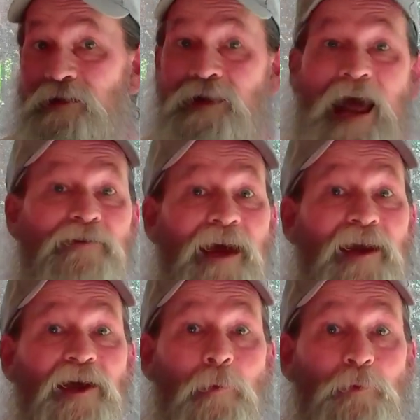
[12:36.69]
Now I've got
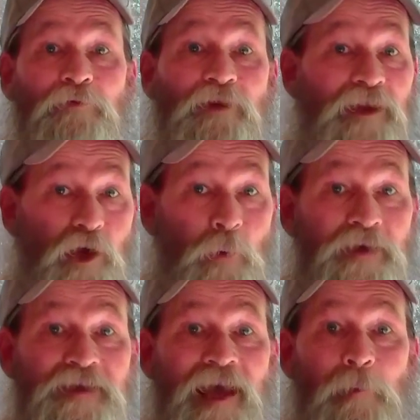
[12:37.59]
a couple video
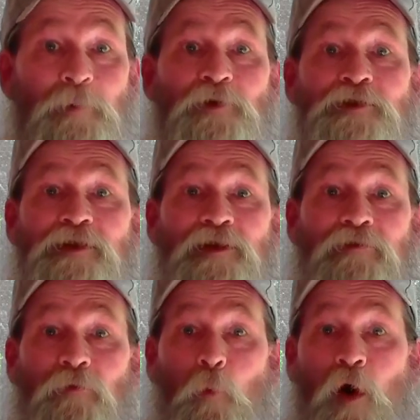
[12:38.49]
examples
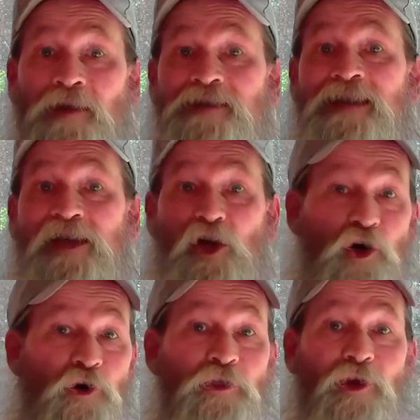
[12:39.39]
of ones that
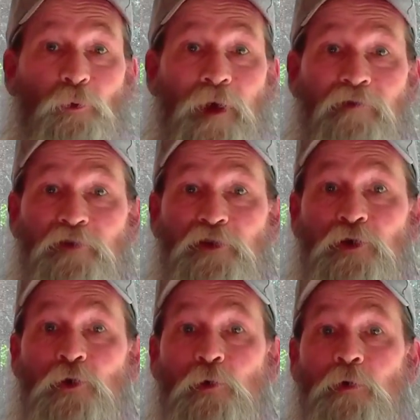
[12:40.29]
earn their
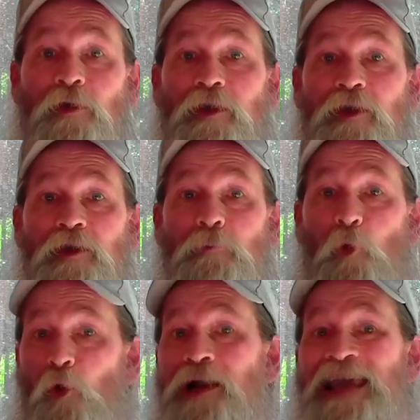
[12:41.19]
revenue
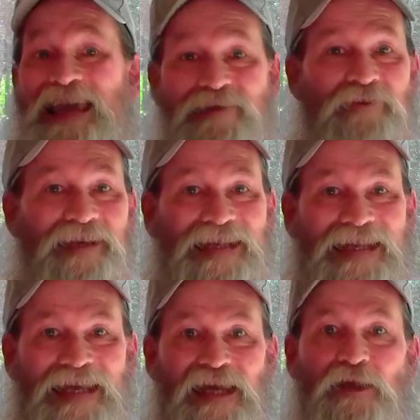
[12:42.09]
more
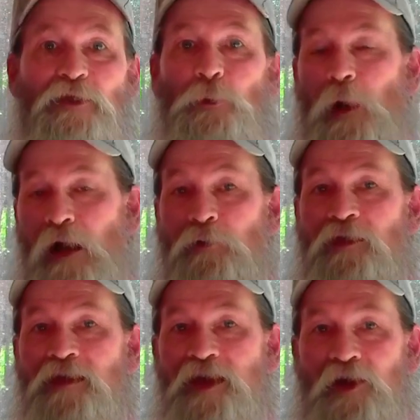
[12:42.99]
evenly throughout
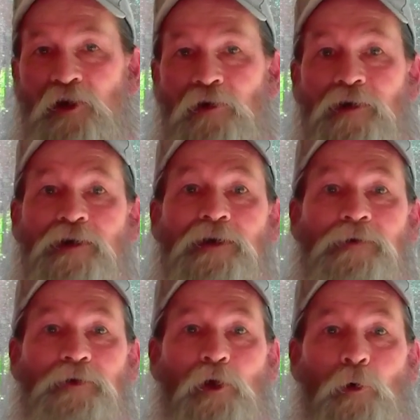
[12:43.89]
the year.
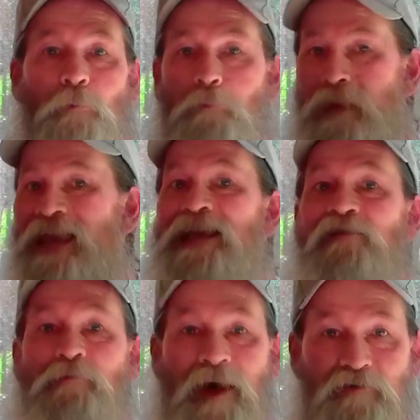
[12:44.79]
Many
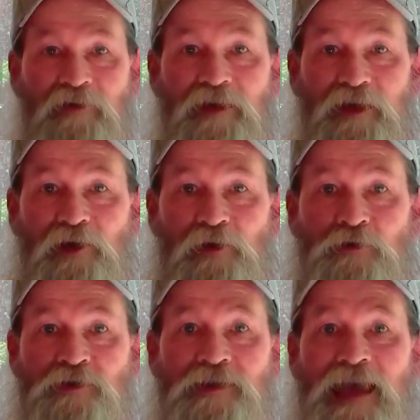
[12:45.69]
of my
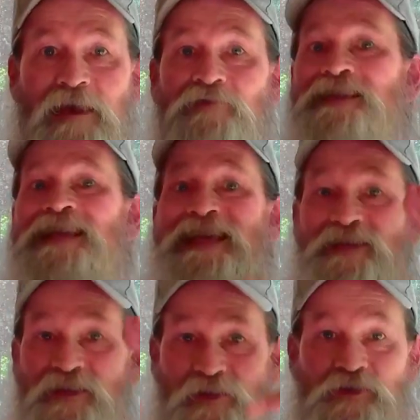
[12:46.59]
videos have
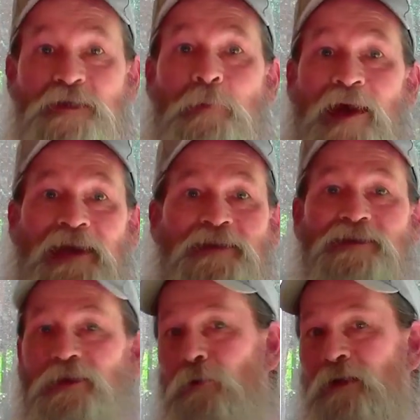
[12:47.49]
seasonal spikes.
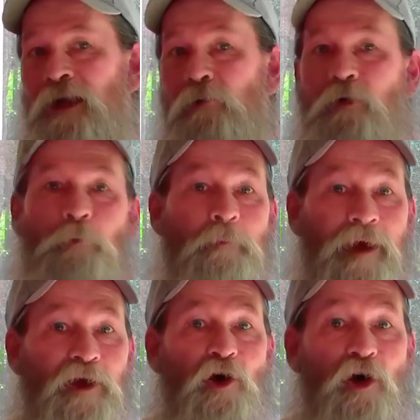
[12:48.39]
They're kind of what we
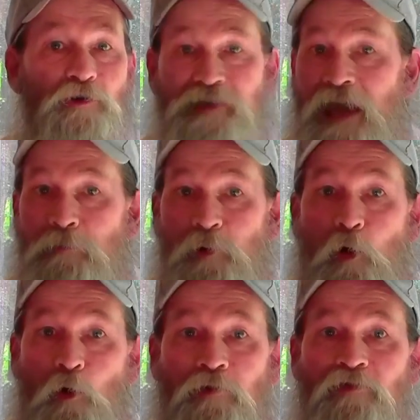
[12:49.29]
might call
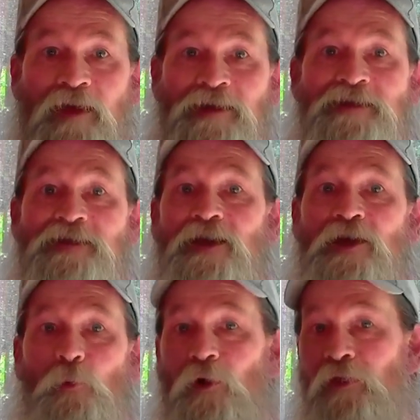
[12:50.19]
tentpole events,
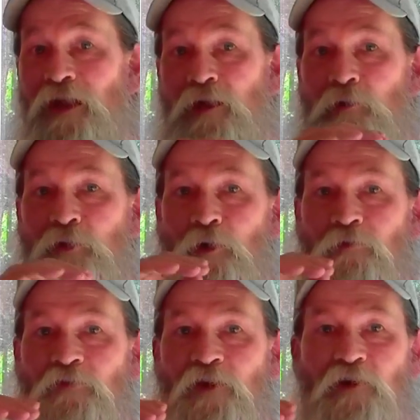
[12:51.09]
where they're
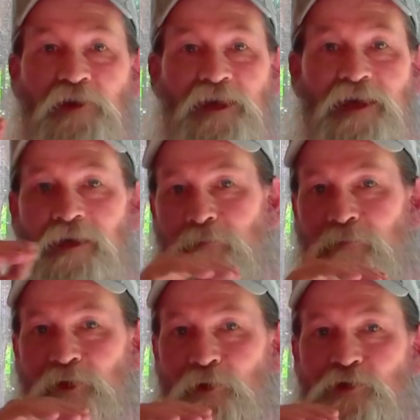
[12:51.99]
fairly,
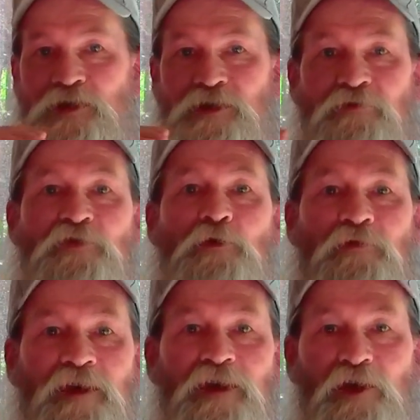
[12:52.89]
just a few
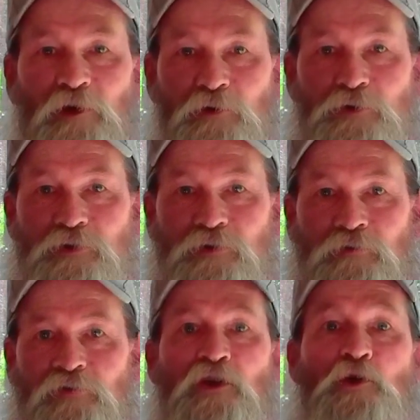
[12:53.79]
video
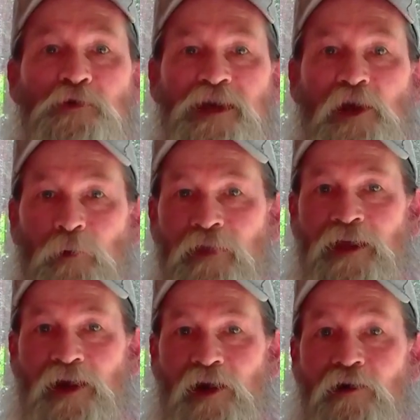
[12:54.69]
views here and
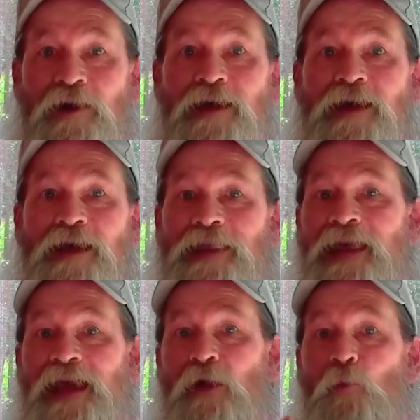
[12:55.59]
there, and
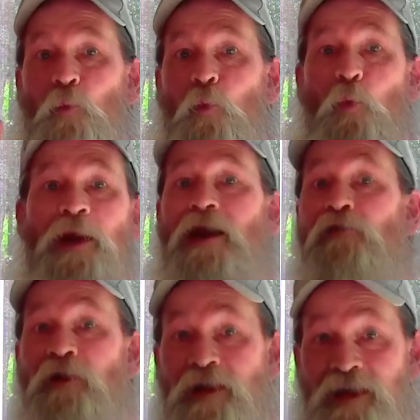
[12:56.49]
then
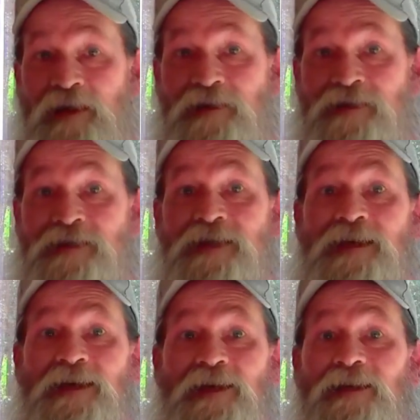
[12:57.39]
whenever it is,
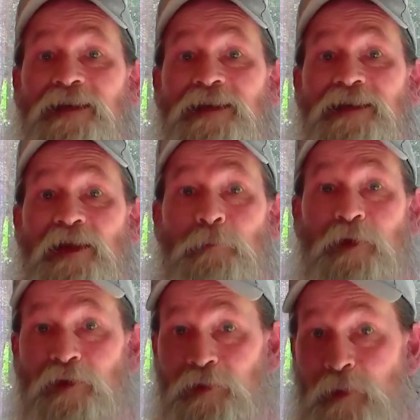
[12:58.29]

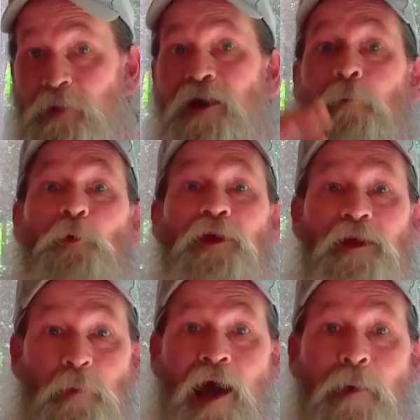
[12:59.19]
they become
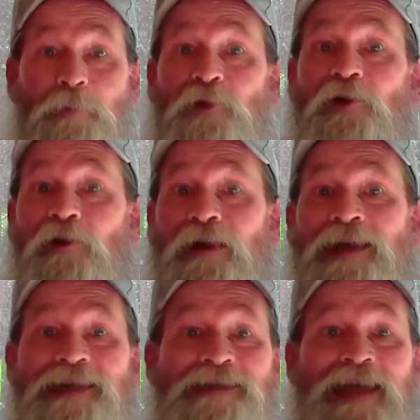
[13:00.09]
really popular, and I
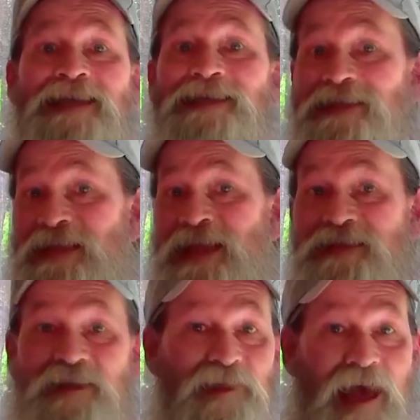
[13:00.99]
get tens and
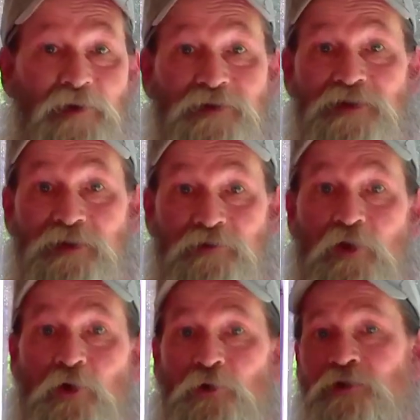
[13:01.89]
tens of thousands of
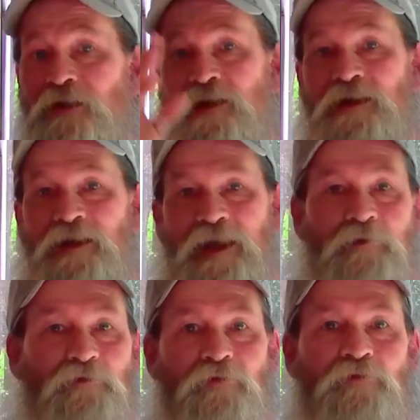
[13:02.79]
views, and
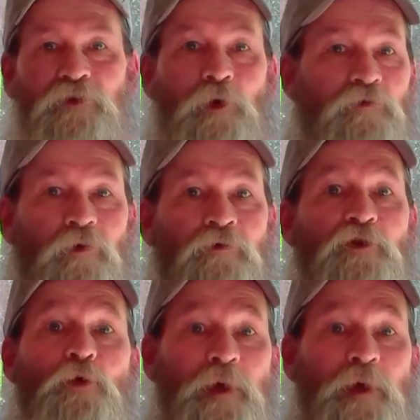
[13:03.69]
then for a few